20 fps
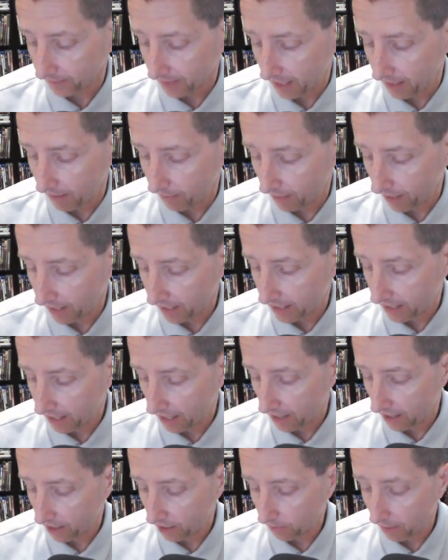But
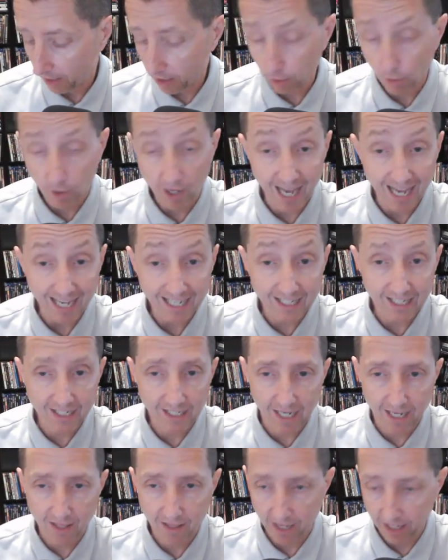special guests
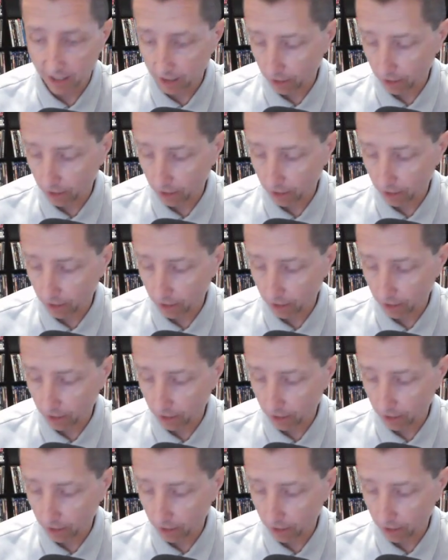in this